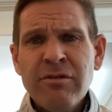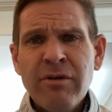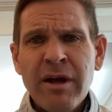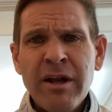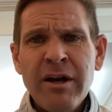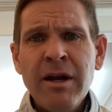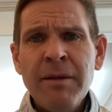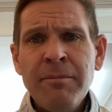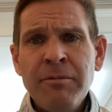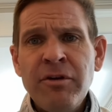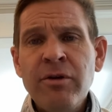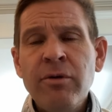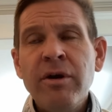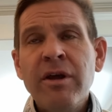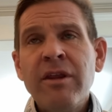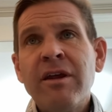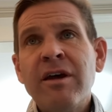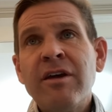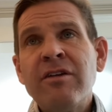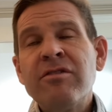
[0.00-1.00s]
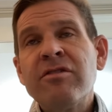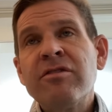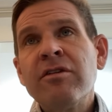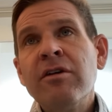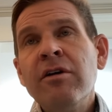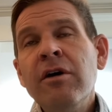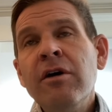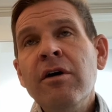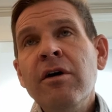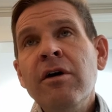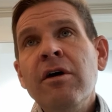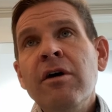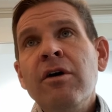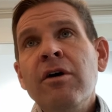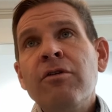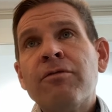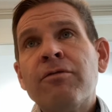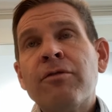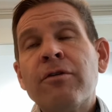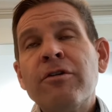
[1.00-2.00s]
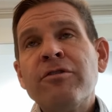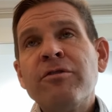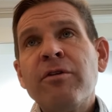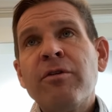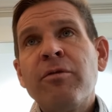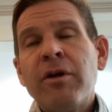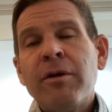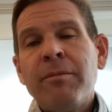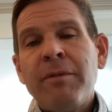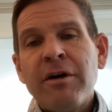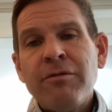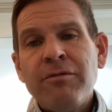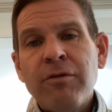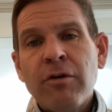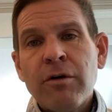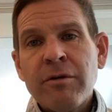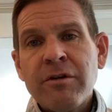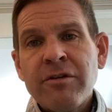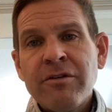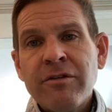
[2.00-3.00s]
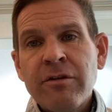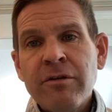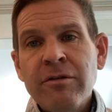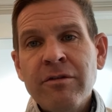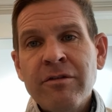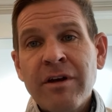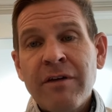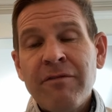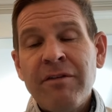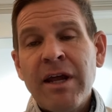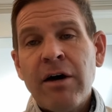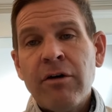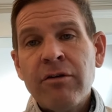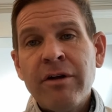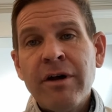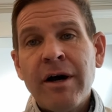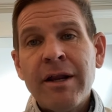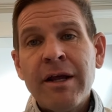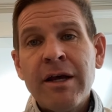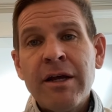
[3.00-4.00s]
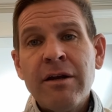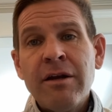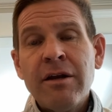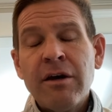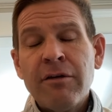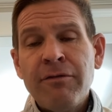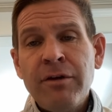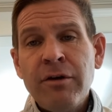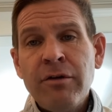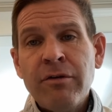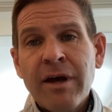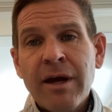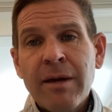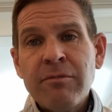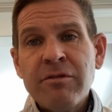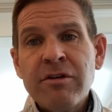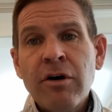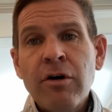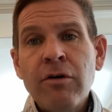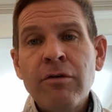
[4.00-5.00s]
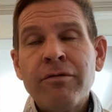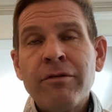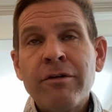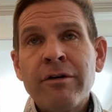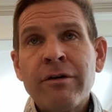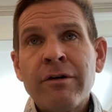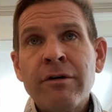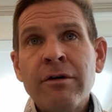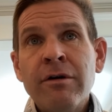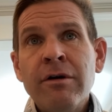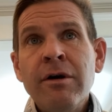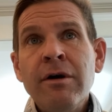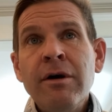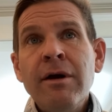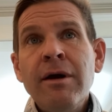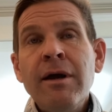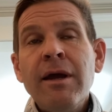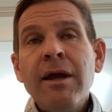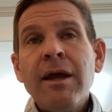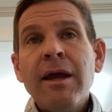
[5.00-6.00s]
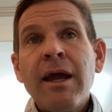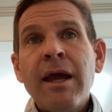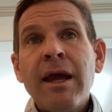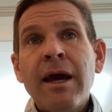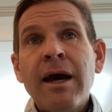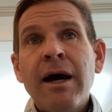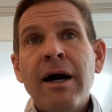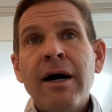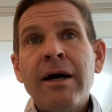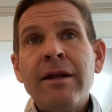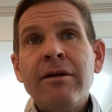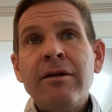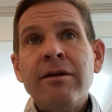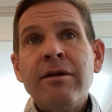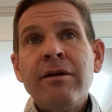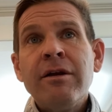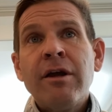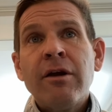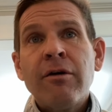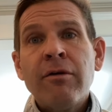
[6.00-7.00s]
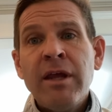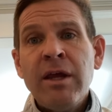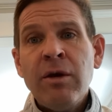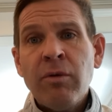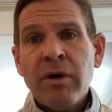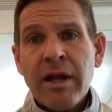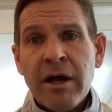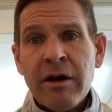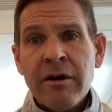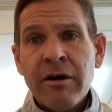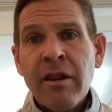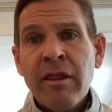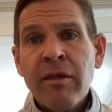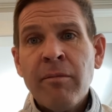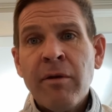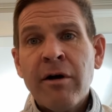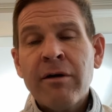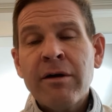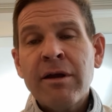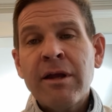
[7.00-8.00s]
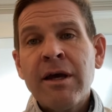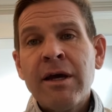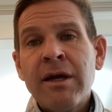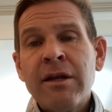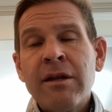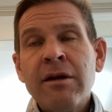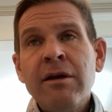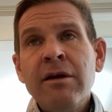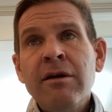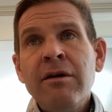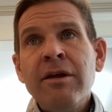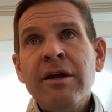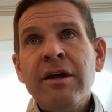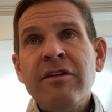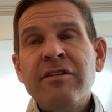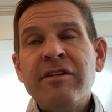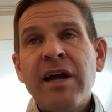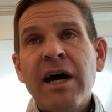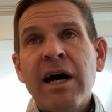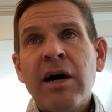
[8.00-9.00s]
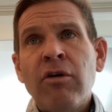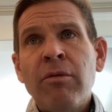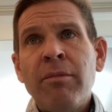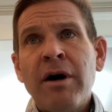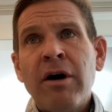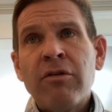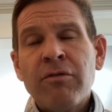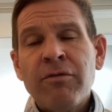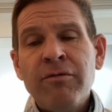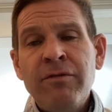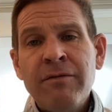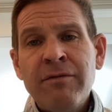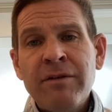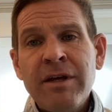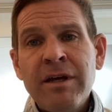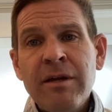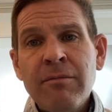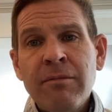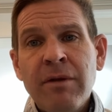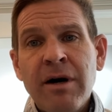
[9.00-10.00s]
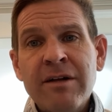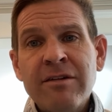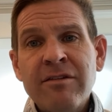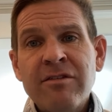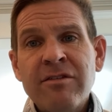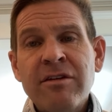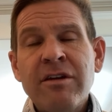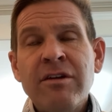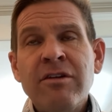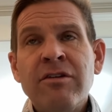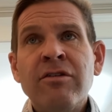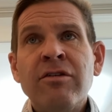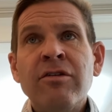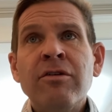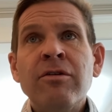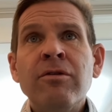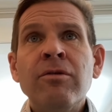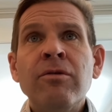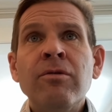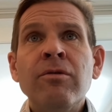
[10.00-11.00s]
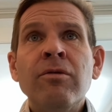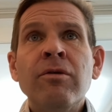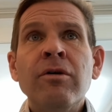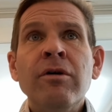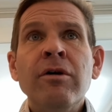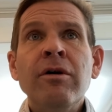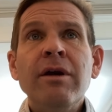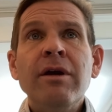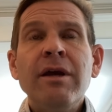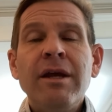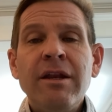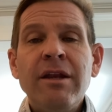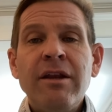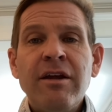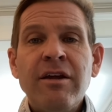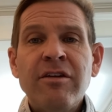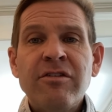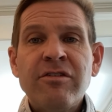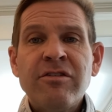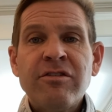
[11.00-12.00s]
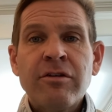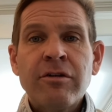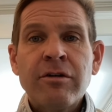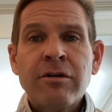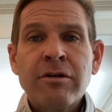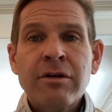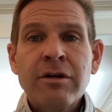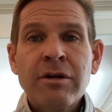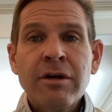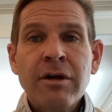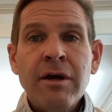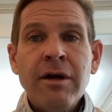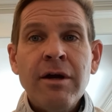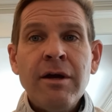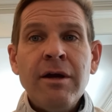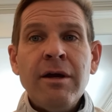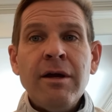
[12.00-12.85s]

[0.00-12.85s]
So I ended up doing this first with one of my former students. I've now done it a few times over. And he went out into the market. He's now about 15 months into his search.